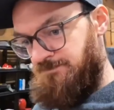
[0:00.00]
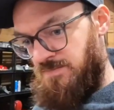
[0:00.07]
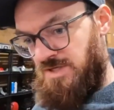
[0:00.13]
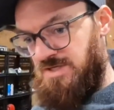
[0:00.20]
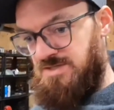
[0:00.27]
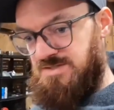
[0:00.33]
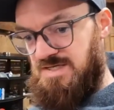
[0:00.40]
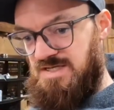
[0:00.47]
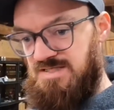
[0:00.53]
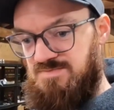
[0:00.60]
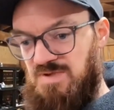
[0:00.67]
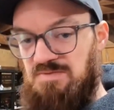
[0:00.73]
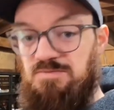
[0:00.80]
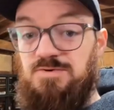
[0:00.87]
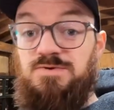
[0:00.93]
Because as
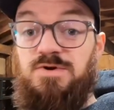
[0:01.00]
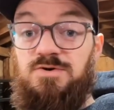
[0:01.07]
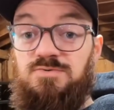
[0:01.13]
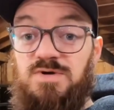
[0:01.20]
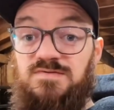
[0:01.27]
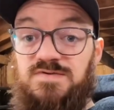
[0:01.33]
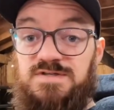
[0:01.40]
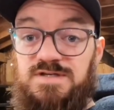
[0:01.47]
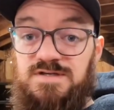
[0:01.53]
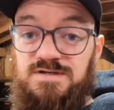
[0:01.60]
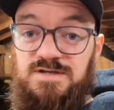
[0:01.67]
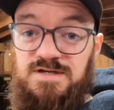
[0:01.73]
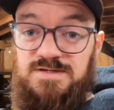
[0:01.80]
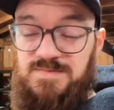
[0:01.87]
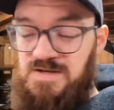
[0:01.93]
people know, rivets can
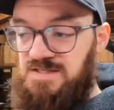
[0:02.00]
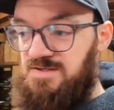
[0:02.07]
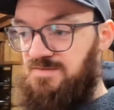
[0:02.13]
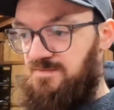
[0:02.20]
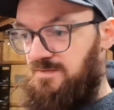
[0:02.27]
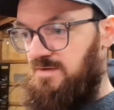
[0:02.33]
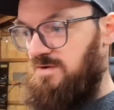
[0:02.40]
get expensive.